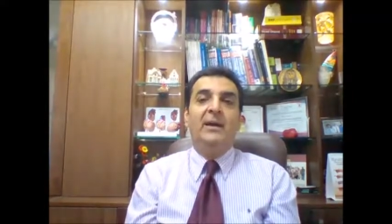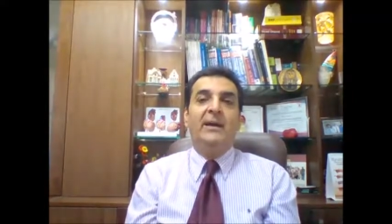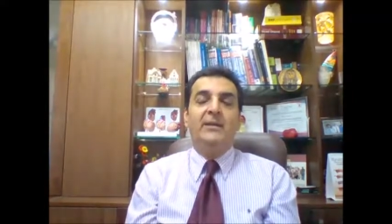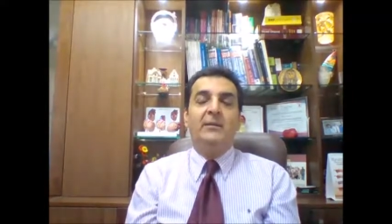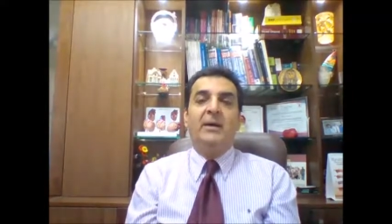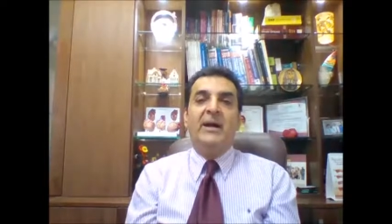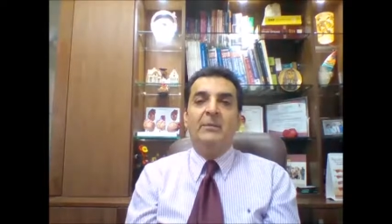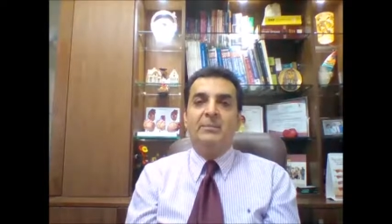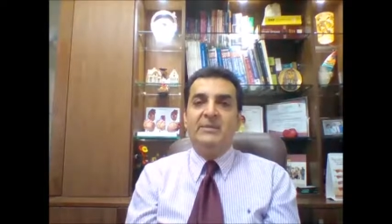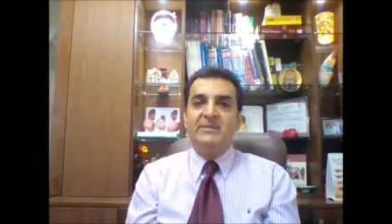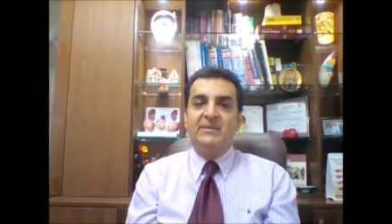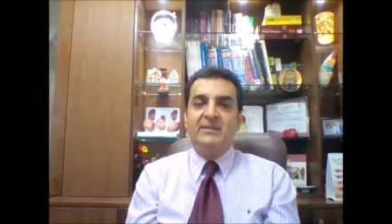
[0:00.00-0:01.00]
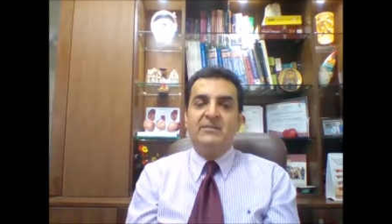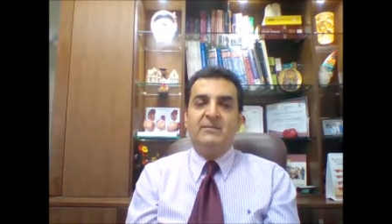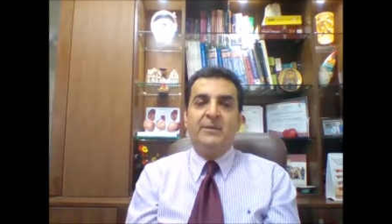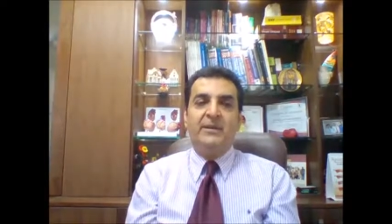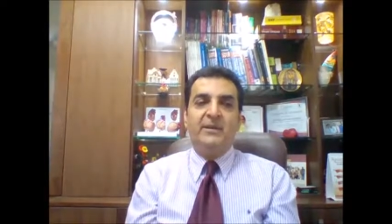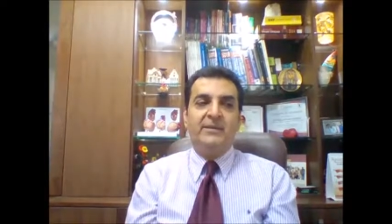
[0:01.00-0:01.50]
And in my personal
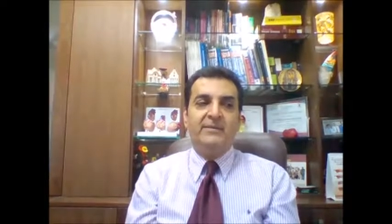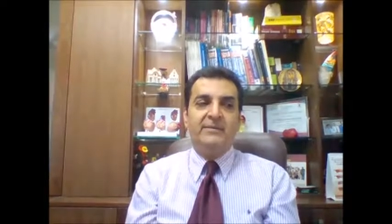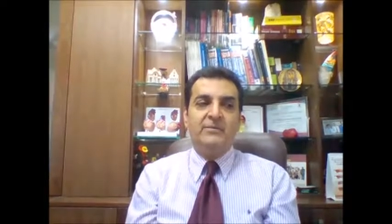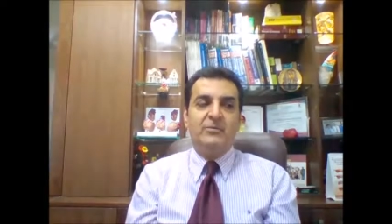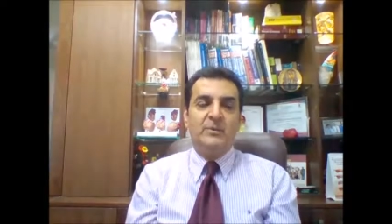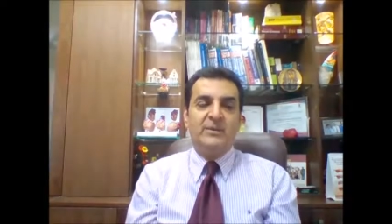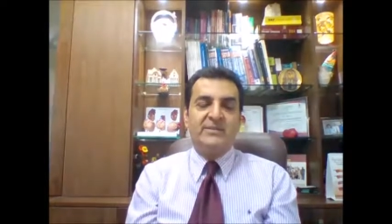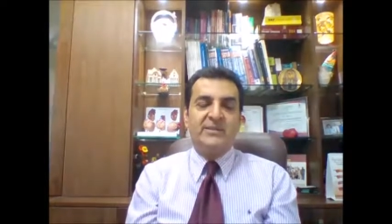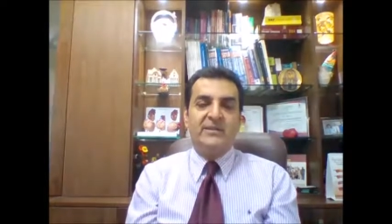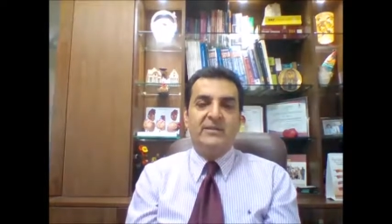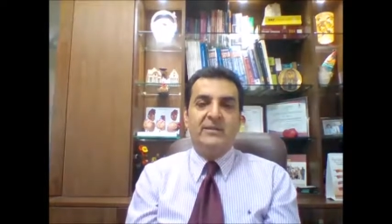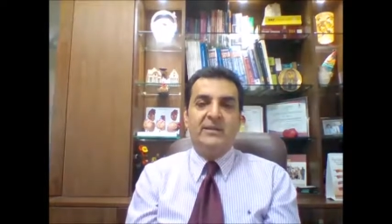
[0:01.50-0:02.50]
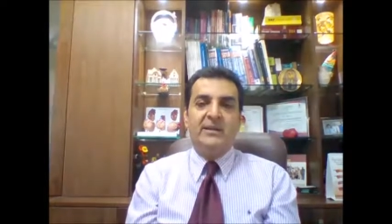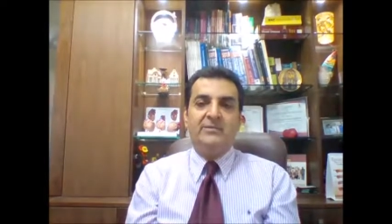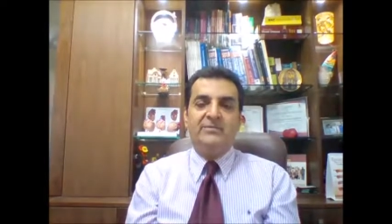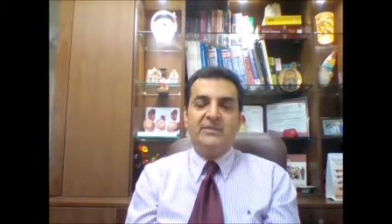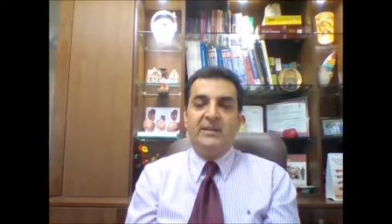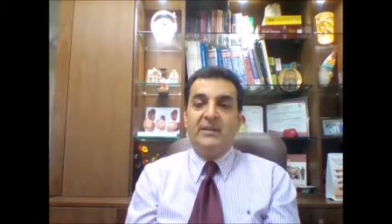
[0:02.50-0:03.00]
experience, rosuvastatin,
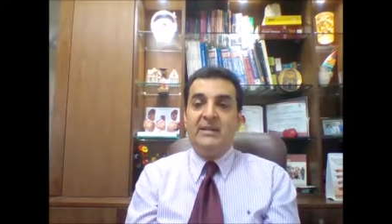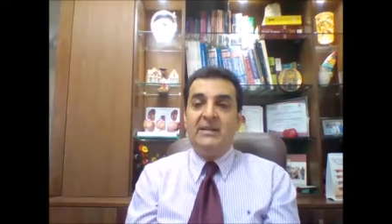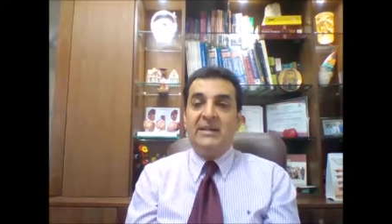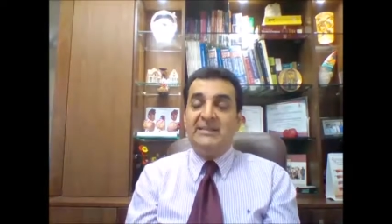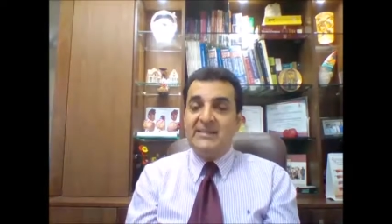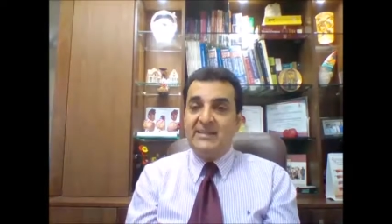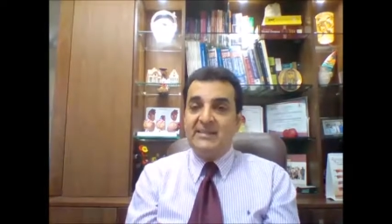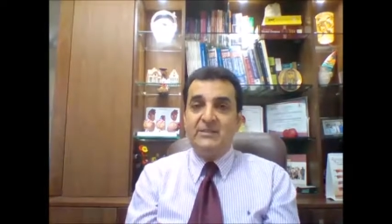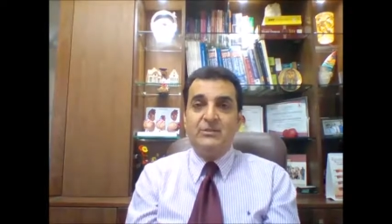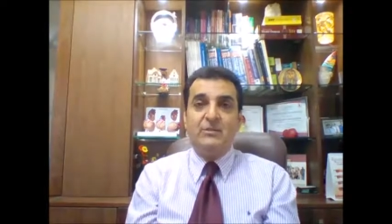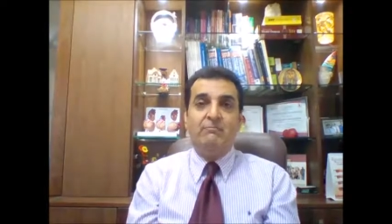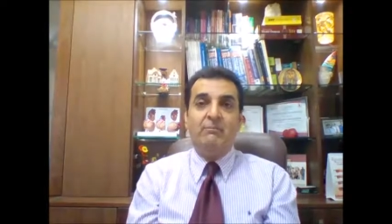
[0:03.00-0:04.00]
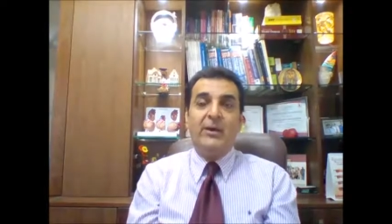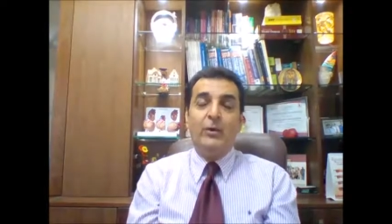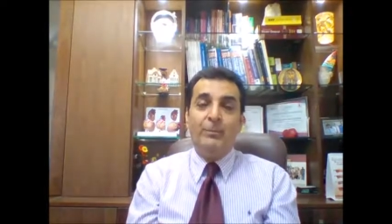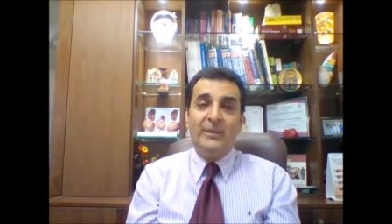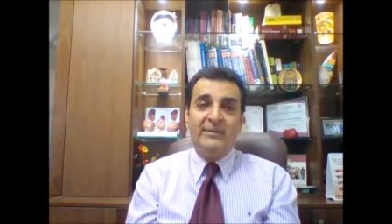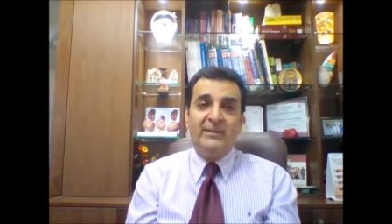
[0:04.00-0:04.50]
I've seen less cases of
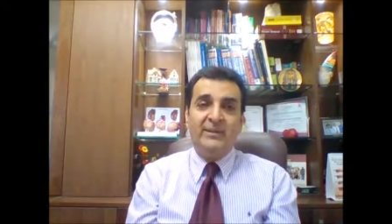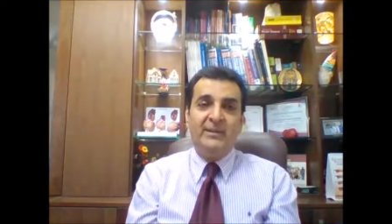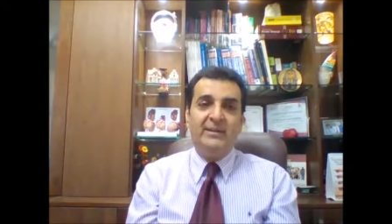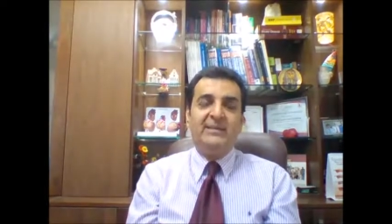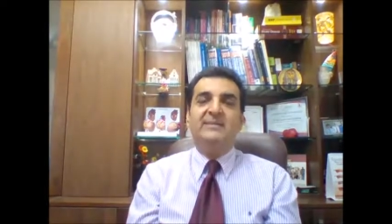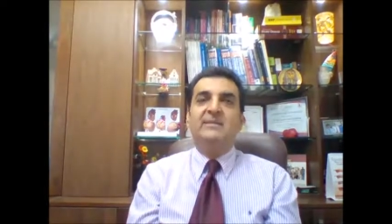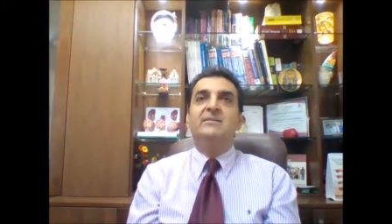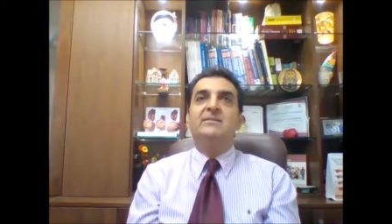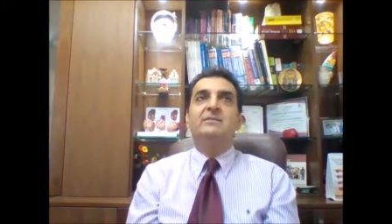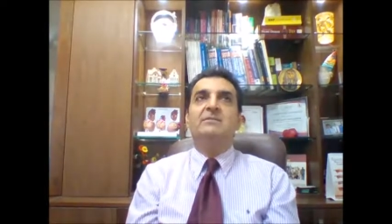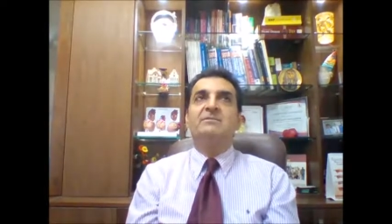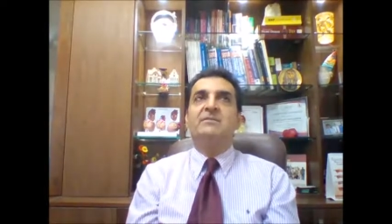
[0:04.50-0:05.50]
myopathy, less cases of